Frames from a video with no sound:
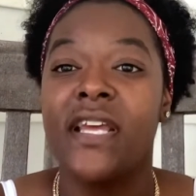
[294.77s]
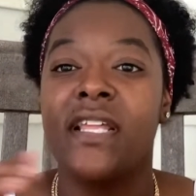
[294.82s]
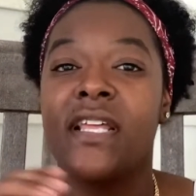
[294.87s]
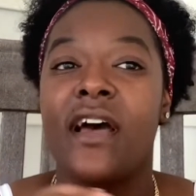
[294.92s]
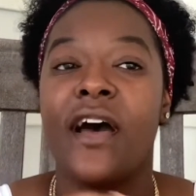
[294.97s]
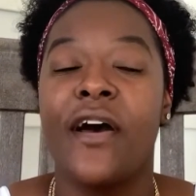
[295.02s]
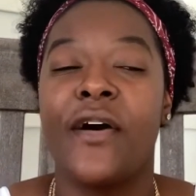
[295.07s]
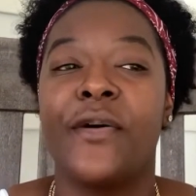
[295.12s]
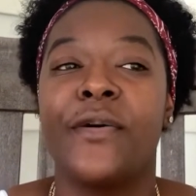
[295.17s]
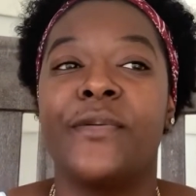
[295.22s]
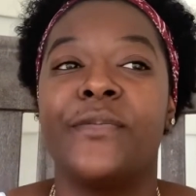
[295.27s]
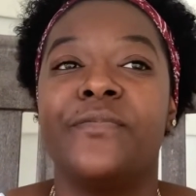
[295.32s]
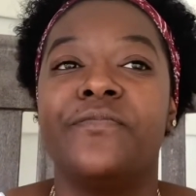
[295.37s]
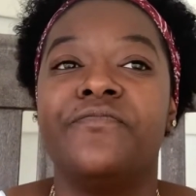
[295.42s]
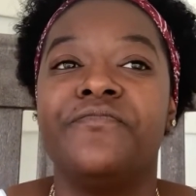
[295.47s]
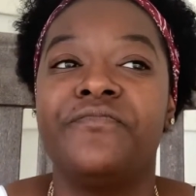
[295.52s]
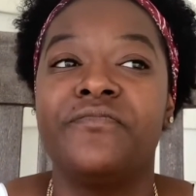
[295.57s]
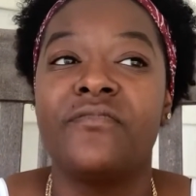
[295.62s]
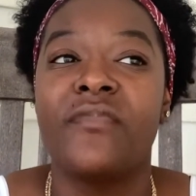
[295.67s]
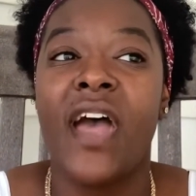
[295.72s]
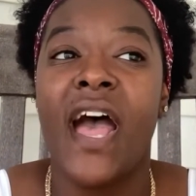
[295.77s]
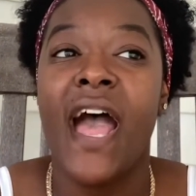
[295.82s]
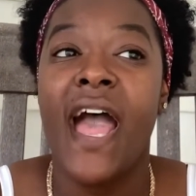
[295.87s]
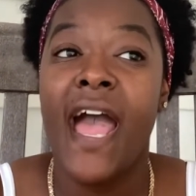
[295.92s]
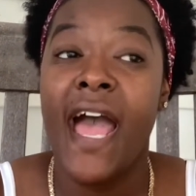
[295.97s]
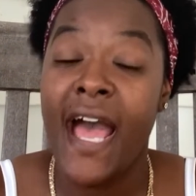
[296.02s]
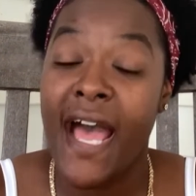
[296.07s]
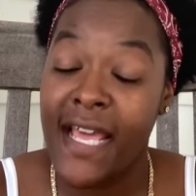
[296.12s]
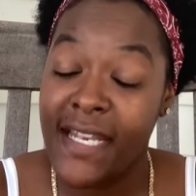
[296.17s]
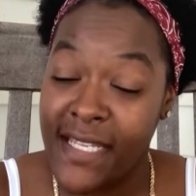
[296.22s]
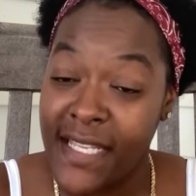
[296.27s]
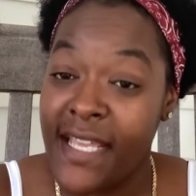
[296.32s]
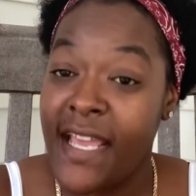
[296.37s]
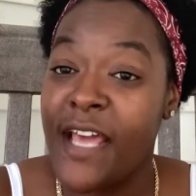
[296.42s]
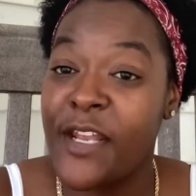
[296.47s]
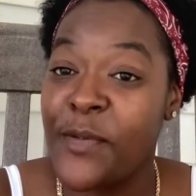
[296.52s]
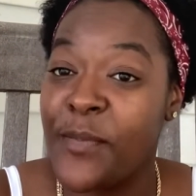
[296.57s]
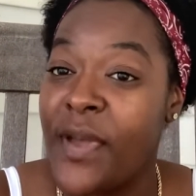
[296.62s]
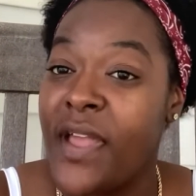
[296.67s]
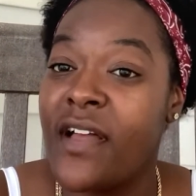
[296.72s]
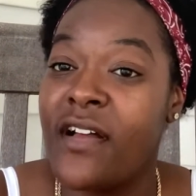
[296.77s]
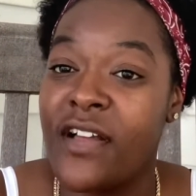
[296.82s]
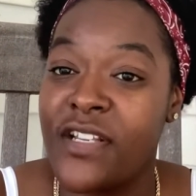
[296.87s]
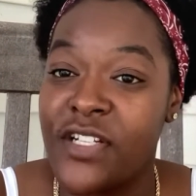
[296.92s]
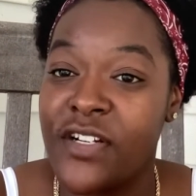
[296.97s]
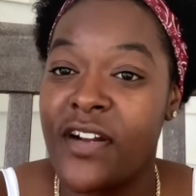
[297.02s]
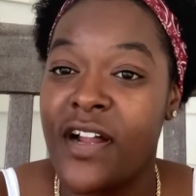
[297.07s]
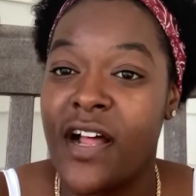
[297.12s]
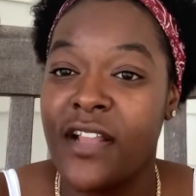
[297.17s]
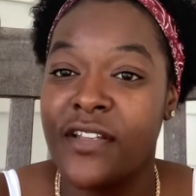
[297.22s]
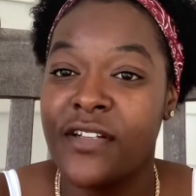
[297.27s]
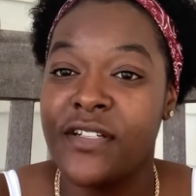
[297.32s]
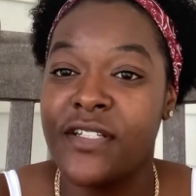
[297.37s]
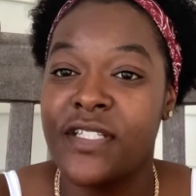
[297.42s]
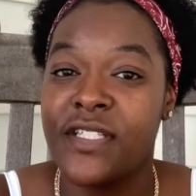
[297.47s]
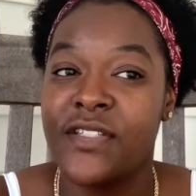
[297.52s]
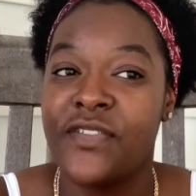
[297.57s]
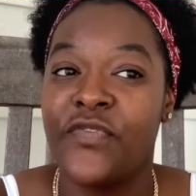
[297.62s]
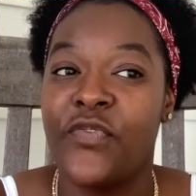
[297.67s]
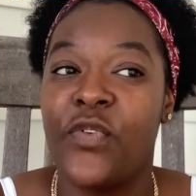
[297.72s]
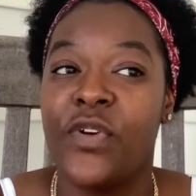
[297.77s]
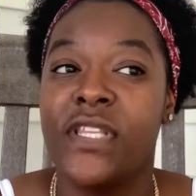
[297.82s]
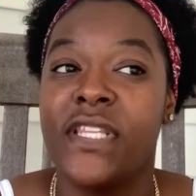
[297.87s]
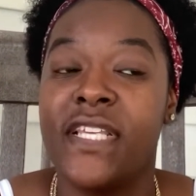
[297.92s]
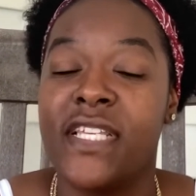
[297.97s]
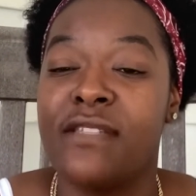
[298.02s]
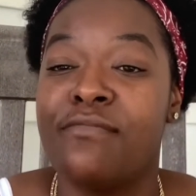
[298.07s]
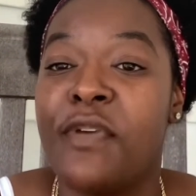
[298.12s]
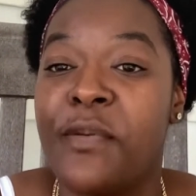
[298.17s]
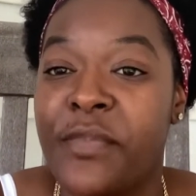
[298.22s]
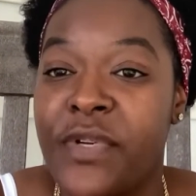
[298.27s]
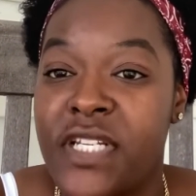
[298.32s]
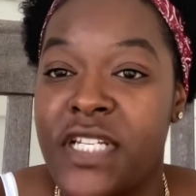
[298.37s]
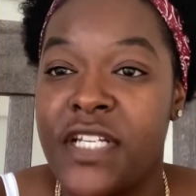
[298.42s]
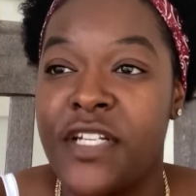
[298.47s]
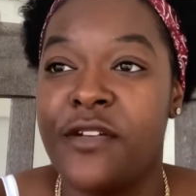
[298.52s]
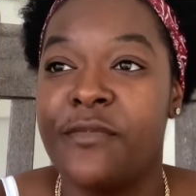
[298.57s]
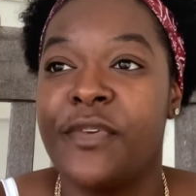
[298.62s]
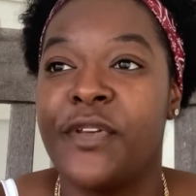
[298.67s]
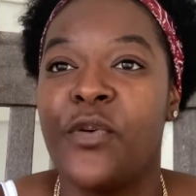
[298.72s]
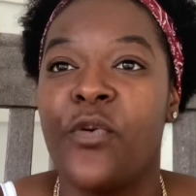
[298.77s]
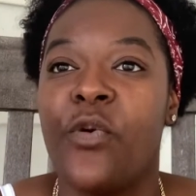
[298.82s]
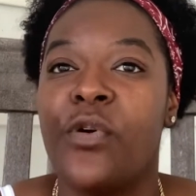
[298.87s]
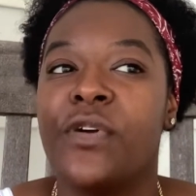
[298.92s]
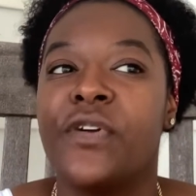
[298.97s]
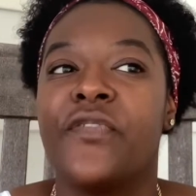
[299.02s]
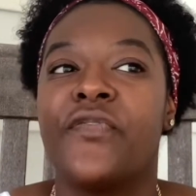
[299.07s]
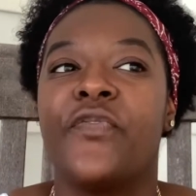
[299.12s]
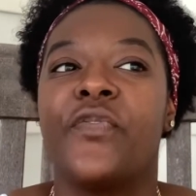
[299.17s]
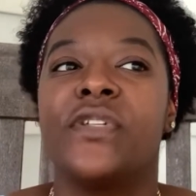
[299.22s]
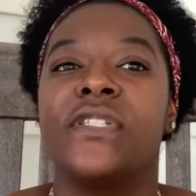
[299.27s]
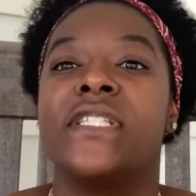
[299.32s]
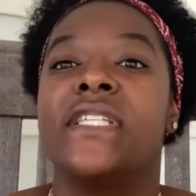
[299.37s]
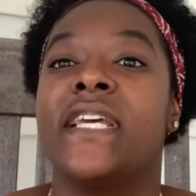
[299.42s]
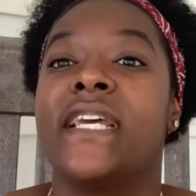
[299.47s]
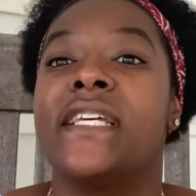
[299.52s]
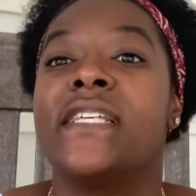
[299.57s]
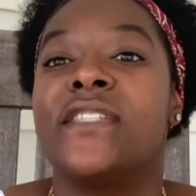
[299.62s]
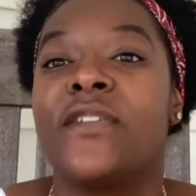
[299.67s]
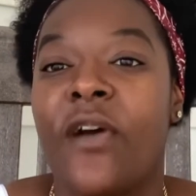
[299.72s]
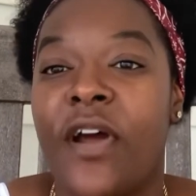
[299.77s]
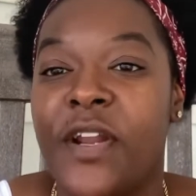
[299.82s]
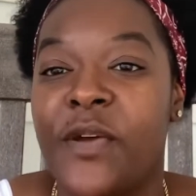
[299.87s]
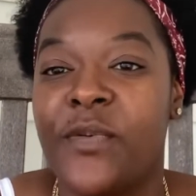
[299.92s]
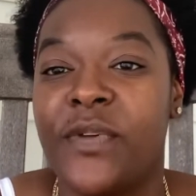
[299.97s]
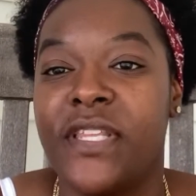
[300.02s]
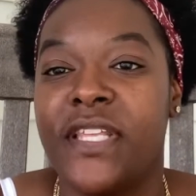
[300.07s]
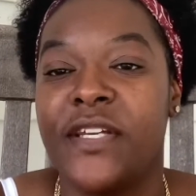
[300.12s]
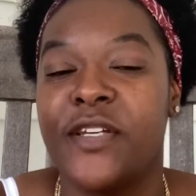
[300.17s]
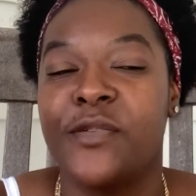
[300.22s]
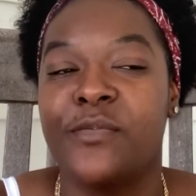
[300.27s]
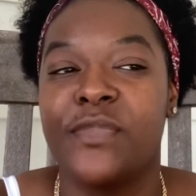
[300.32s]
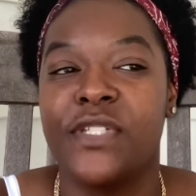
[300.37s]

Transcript: I did have to pay $100 for this membership in order to get started with them.